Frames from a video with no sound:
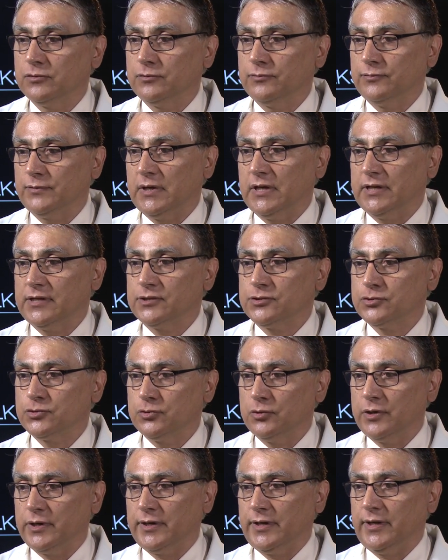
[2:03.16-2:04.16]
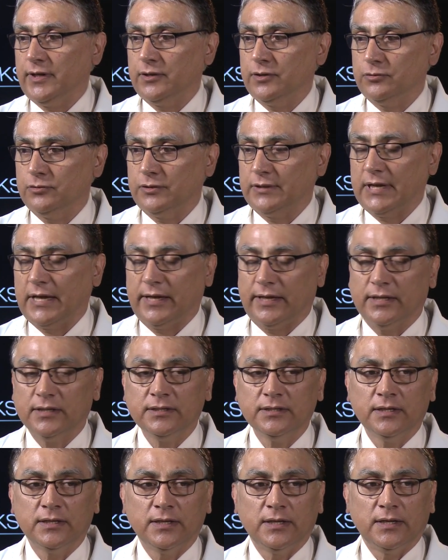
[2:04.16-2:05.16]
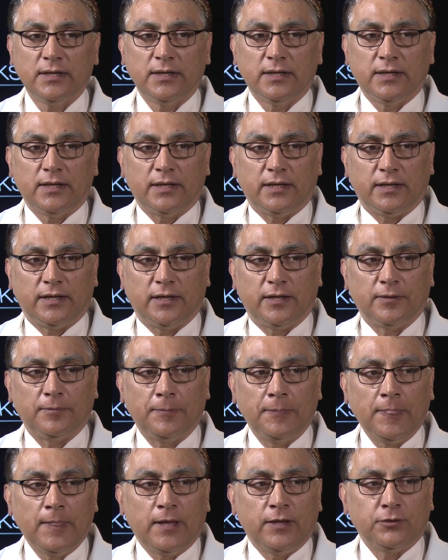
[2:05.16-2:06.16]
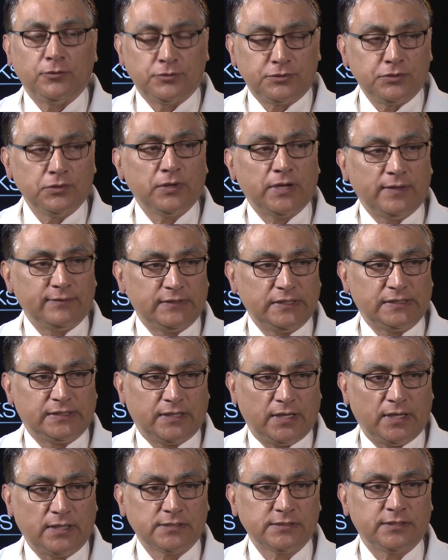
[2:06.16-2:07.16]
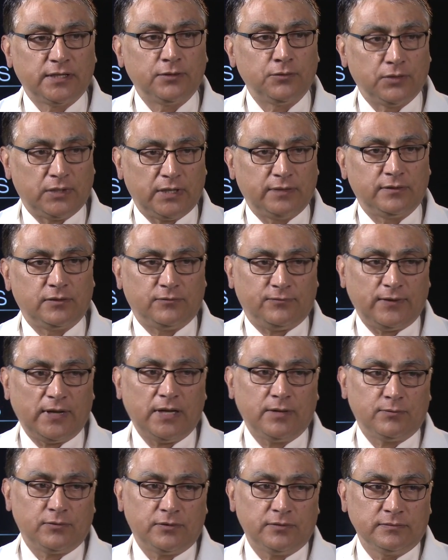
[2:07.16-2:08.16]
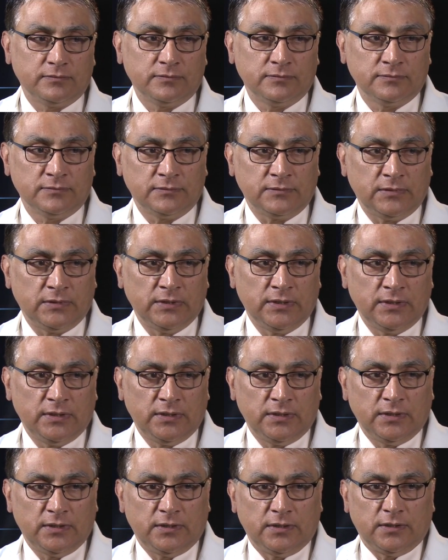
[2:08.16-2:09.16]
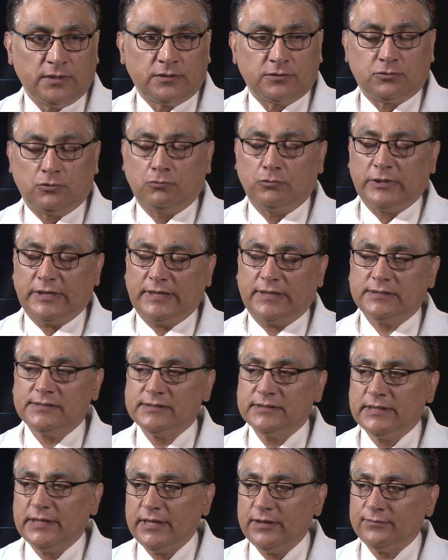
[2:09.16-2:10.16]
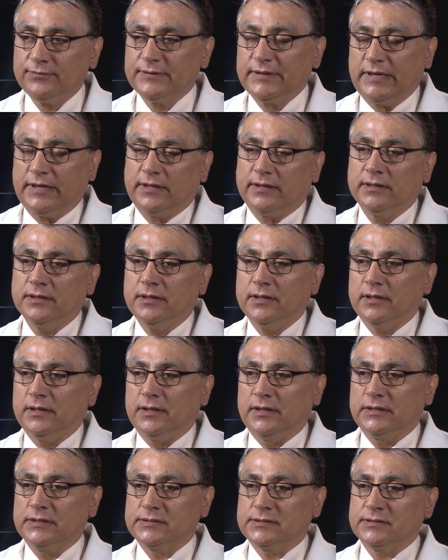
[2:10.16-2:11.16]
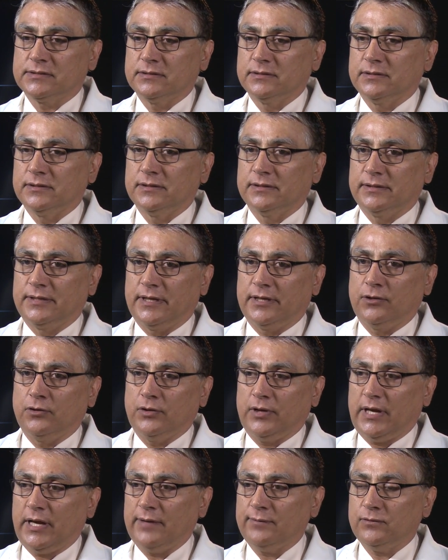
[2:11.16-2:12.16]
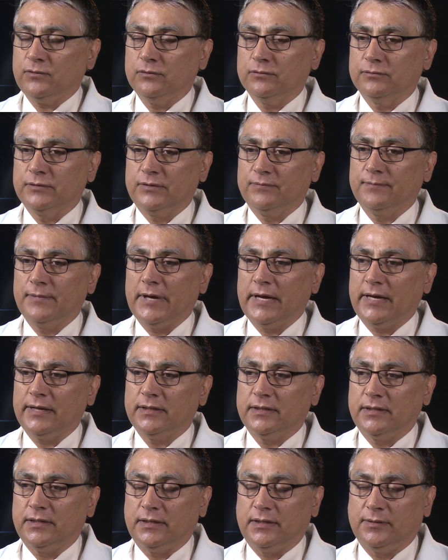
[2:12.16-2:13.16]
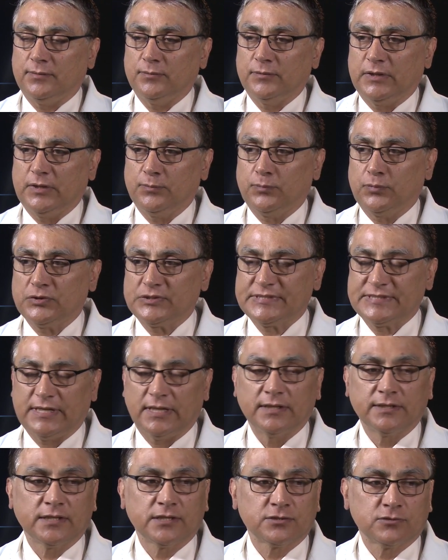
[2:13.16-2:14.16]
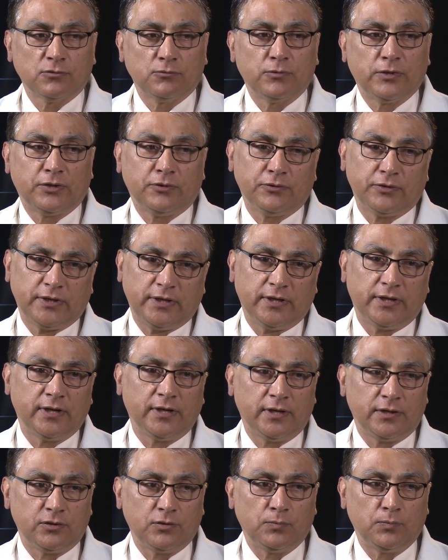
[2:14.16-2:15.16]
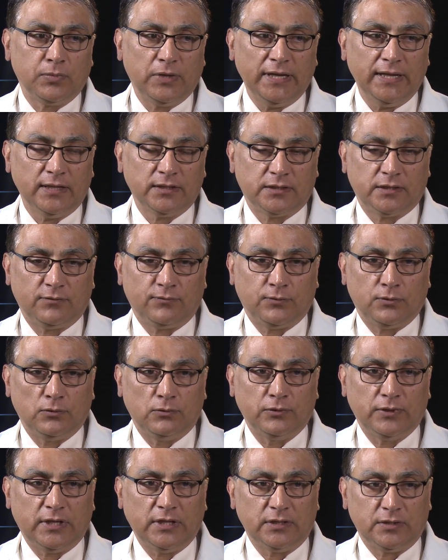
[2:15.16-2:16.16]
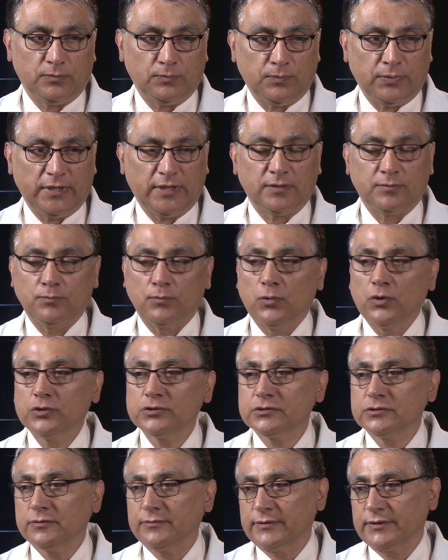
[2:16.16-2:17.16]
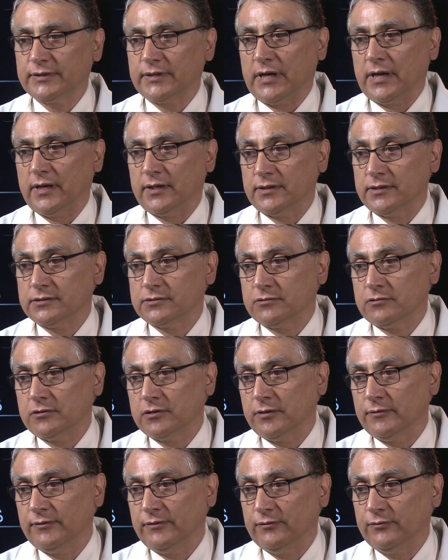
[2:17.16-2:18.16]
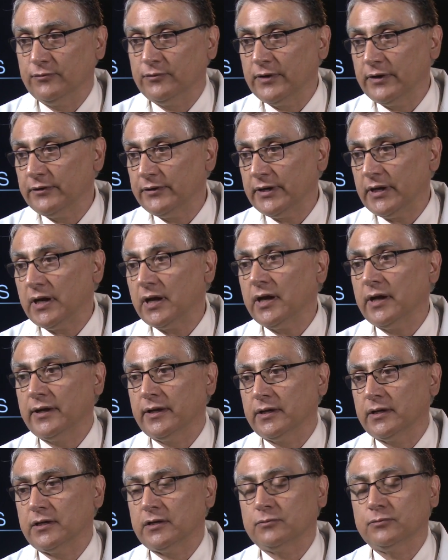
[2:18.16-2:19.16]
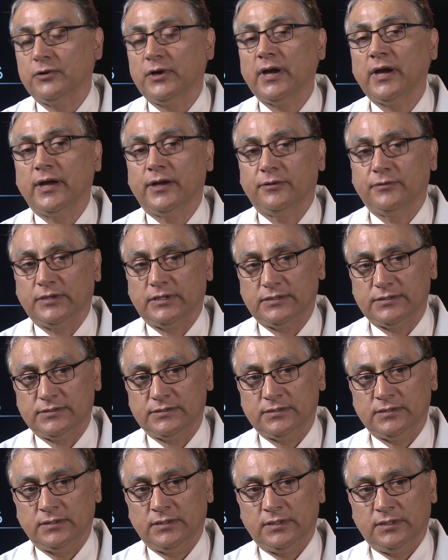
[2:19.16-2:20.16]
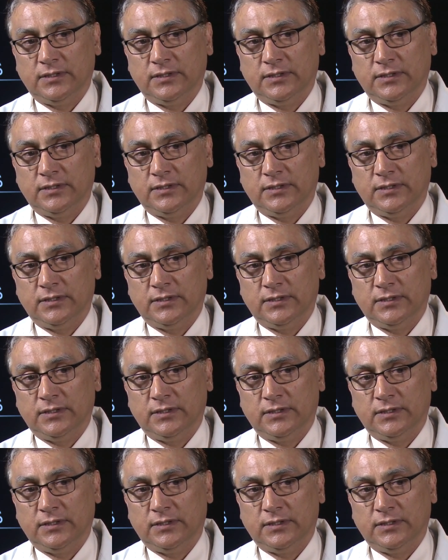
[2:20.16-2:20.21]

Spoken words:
of sugar in your diet, and you still have the taste and you have the fiber. So what is left then is that you have to divide the percentage of what you're eating in your plate. If you look at the plate, most of our diet is going to be very high in carbohydrates.